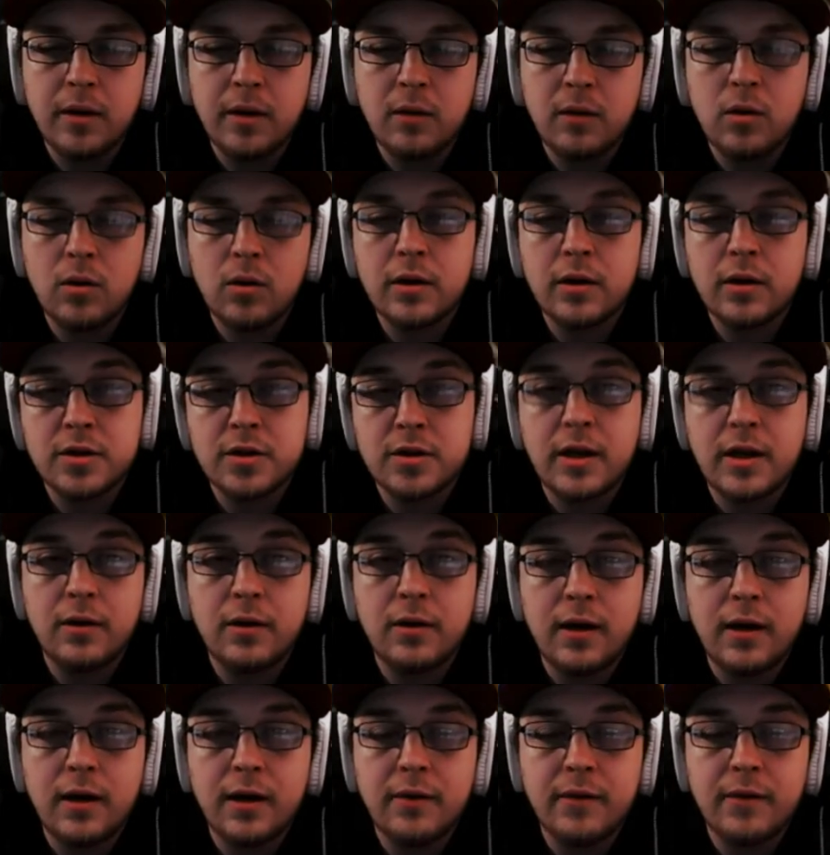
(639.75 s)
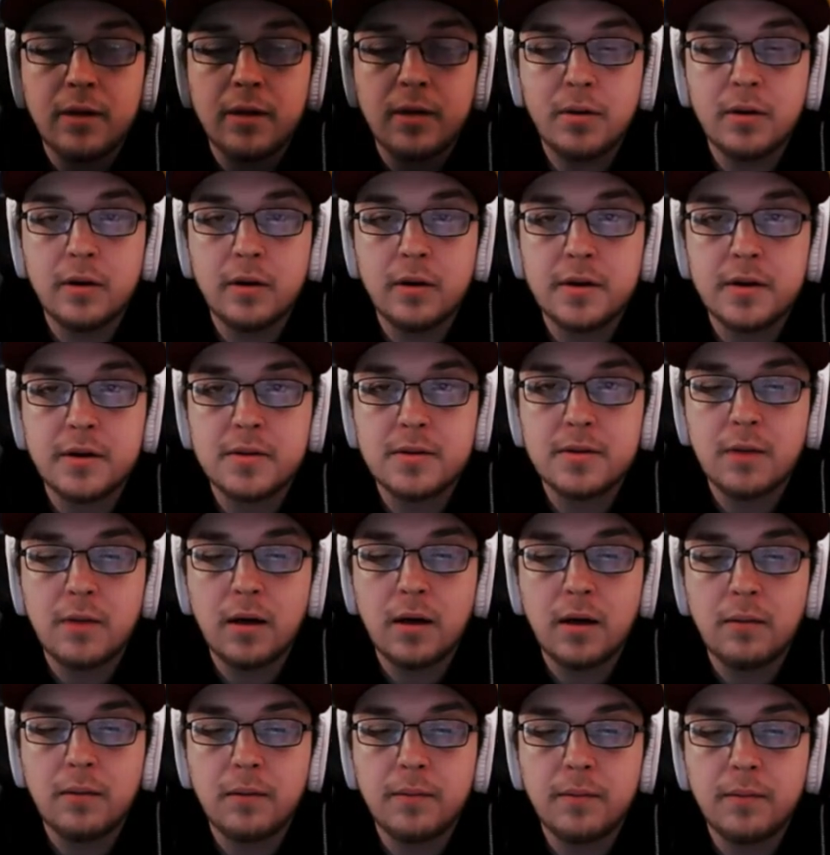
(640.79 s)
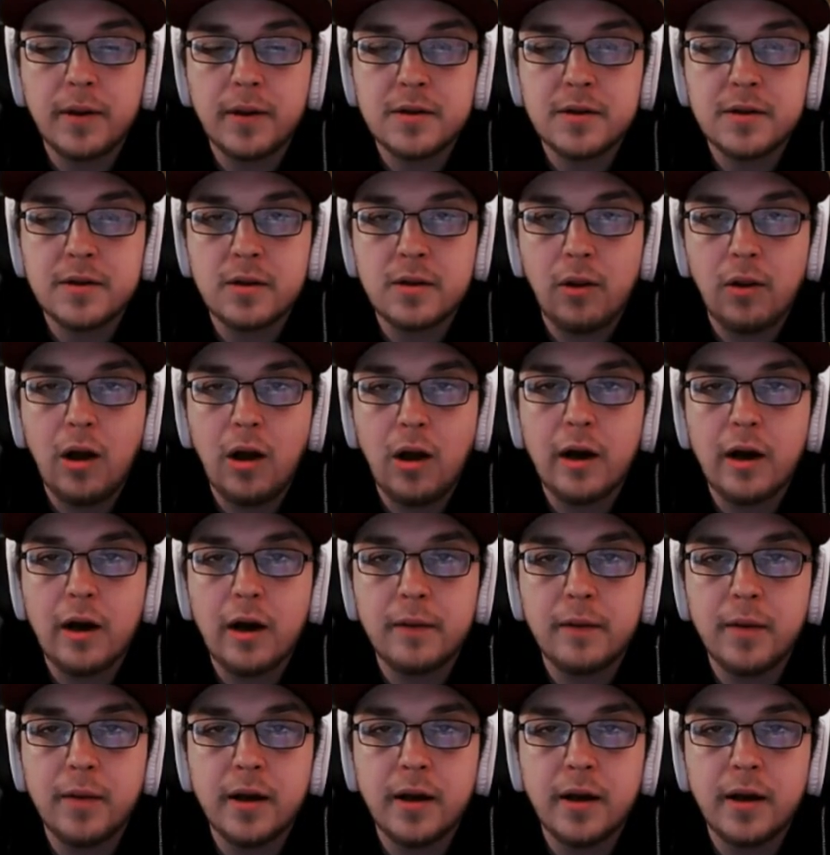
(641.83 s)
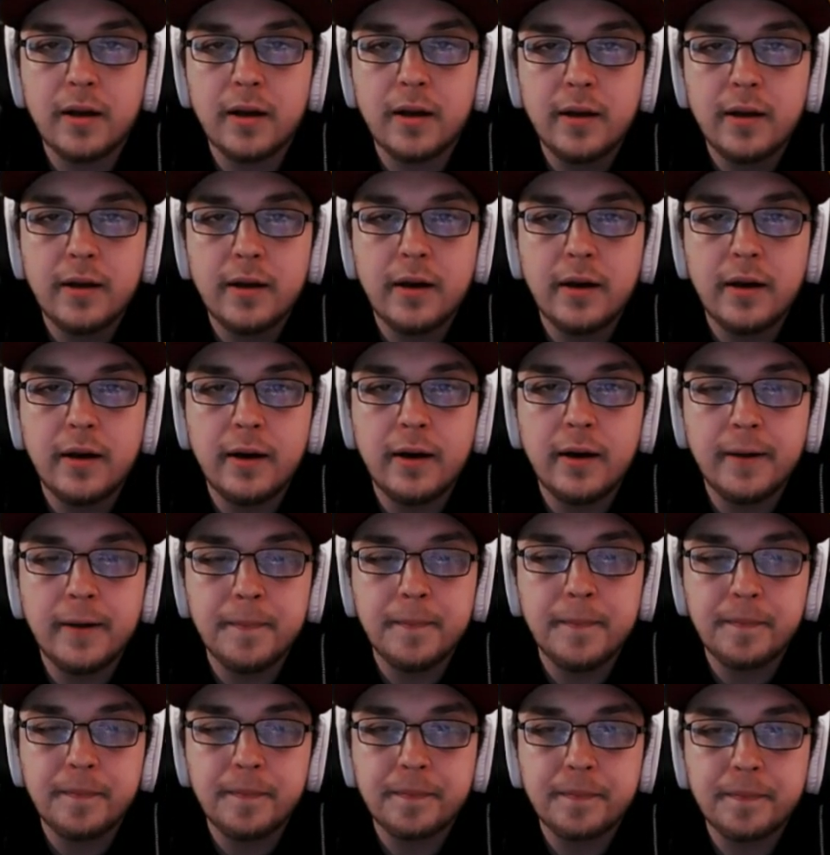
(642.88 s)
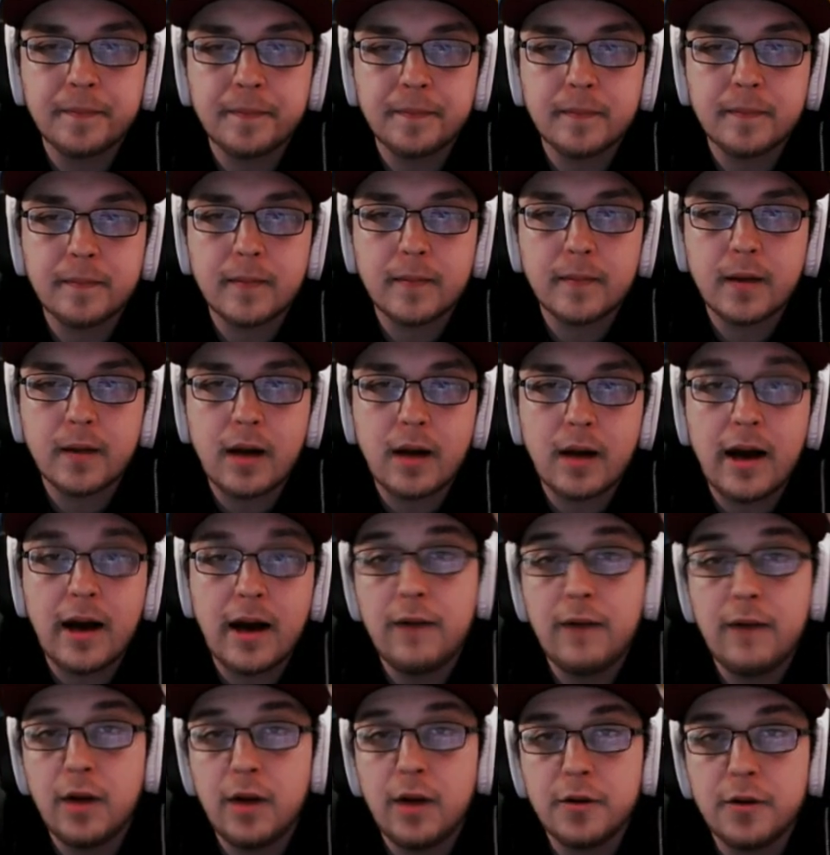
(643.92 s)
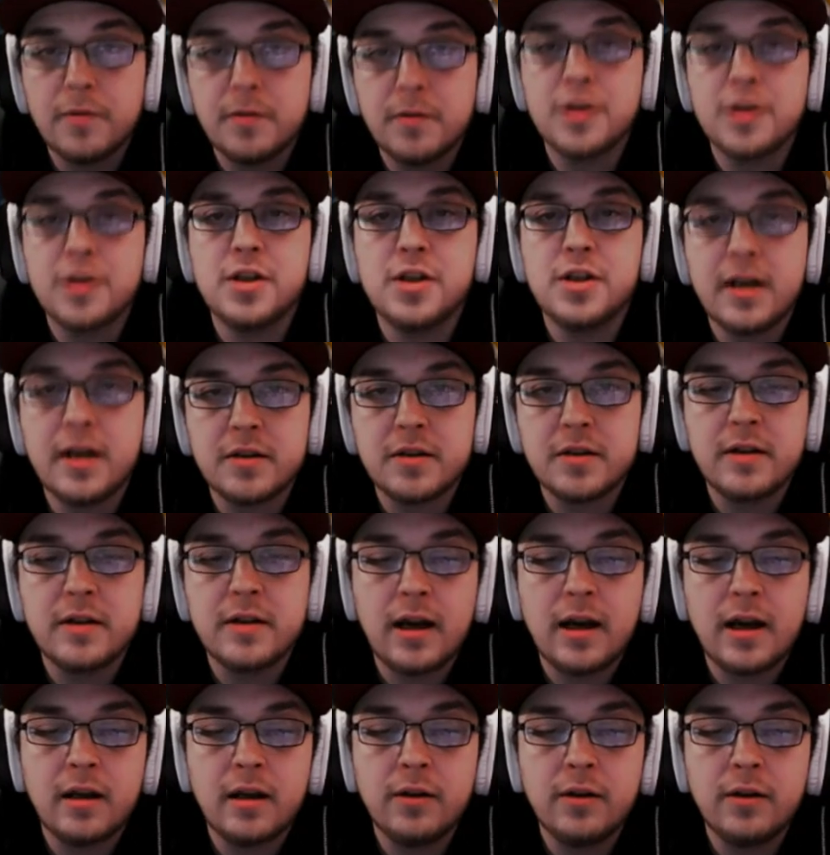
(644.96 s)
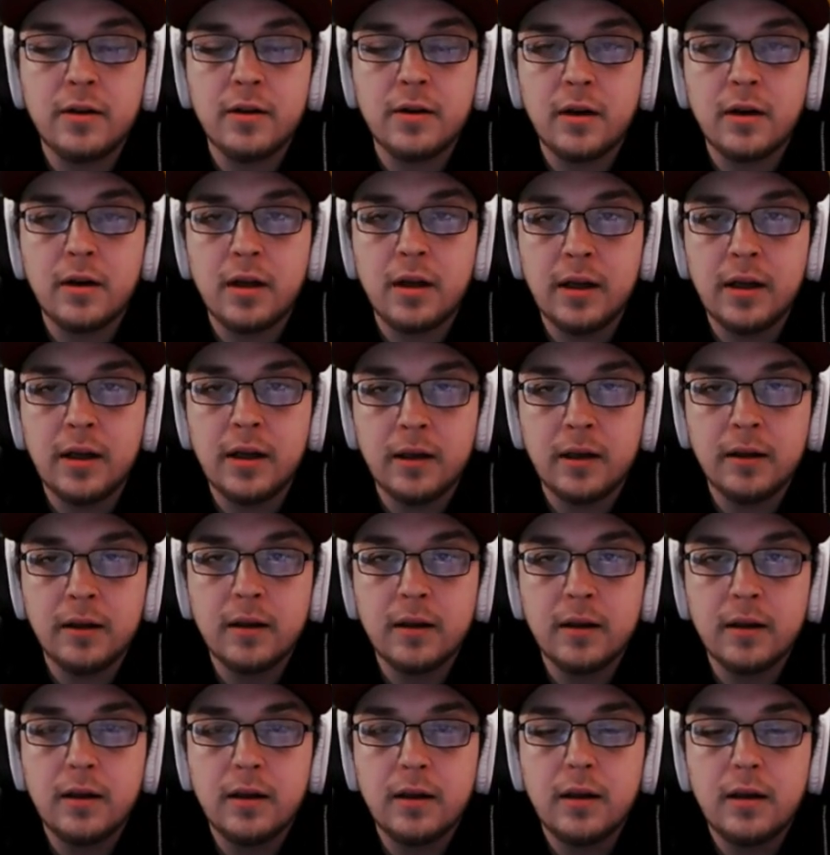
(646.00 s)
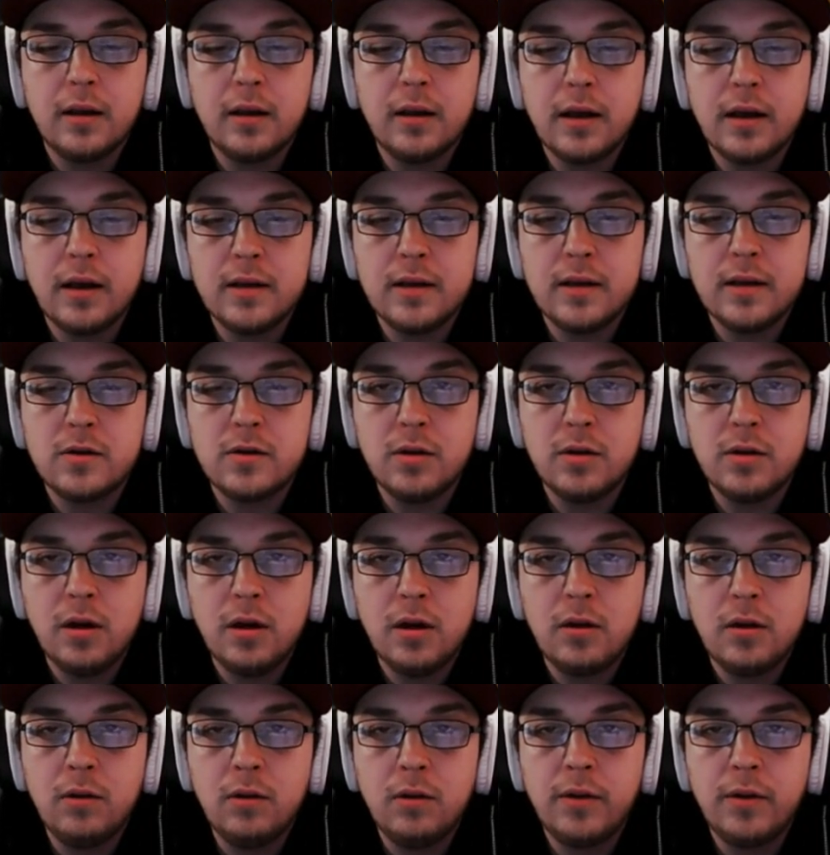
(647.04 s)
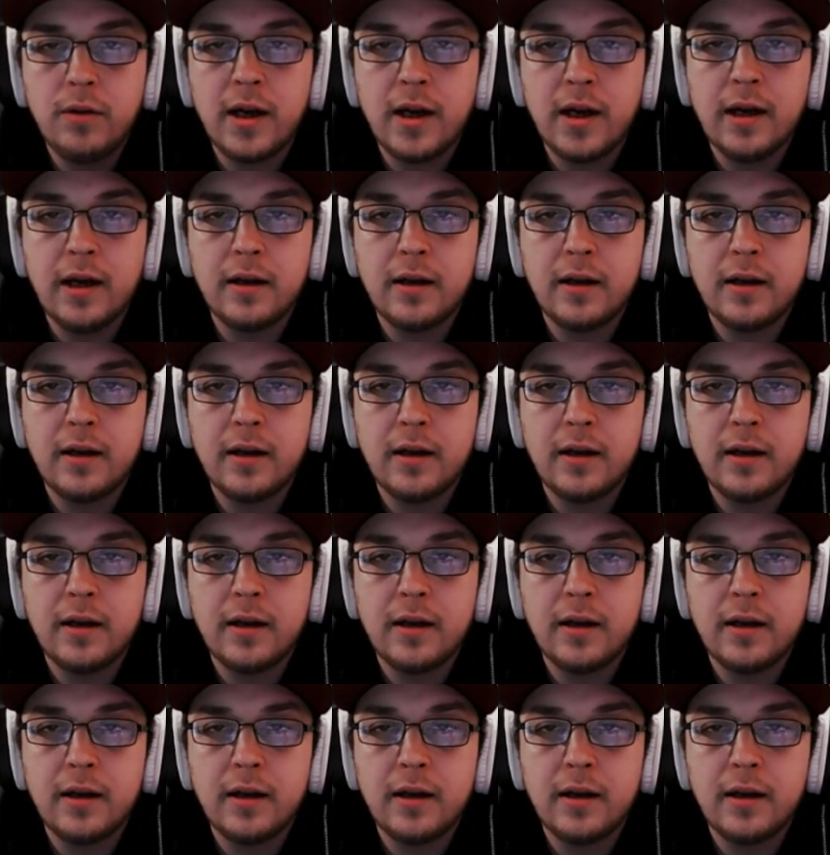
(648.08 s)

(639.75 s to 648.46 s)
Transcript: well, actually I don't have any abilities because of the lock, but I have not used my GX attack either, and as you know, that